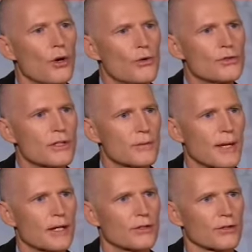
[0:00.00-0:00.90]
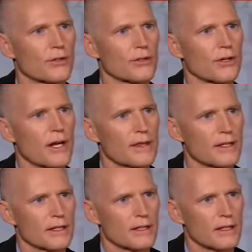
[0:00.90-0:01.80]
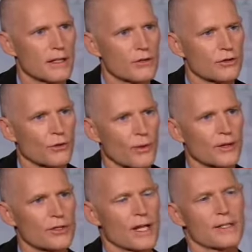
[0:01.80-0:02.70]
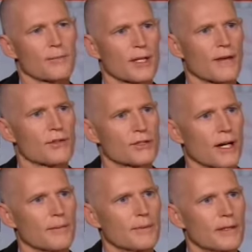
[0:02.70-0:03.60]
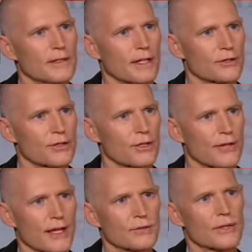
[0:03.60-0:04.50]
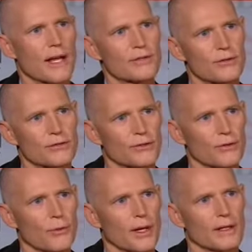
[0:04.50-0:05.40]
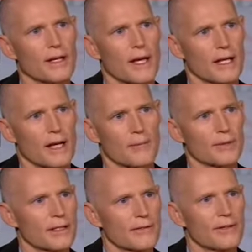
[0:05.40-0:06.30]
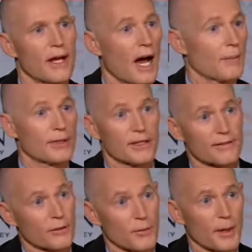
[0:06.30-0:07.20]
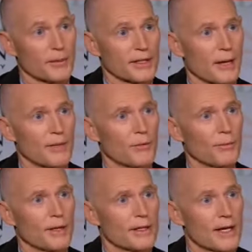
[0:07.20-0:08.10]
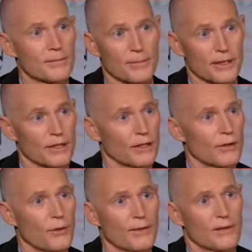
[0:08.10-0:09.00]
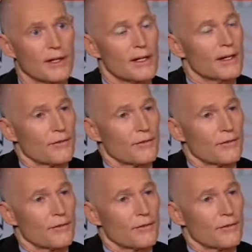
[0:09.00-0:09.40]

who's going to make sure that there's a greater chance I'm going to have a job next year. That's that's who's going to win. And I believe I believe the Republican nominee will be that. But you know, whoever